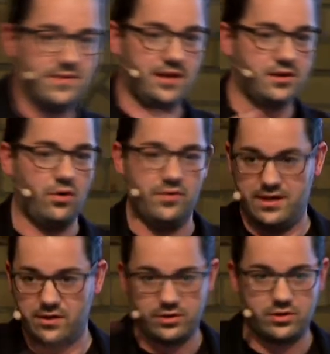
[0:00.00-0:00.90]
and they go.
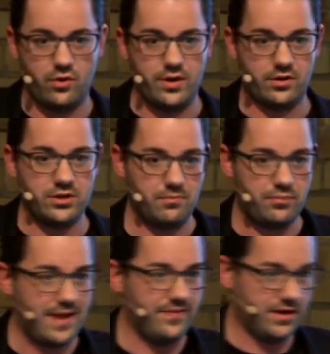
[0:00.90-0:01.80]
They're not going on your
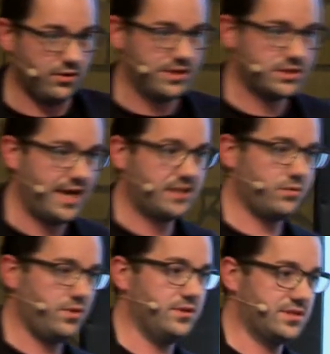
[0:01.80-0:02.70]
brand. They're not
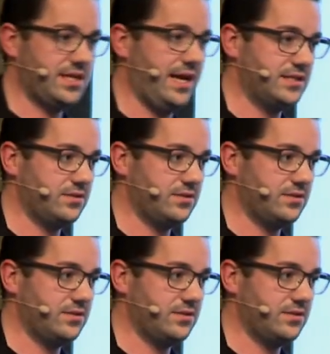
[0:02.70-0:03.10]
interacting with your site.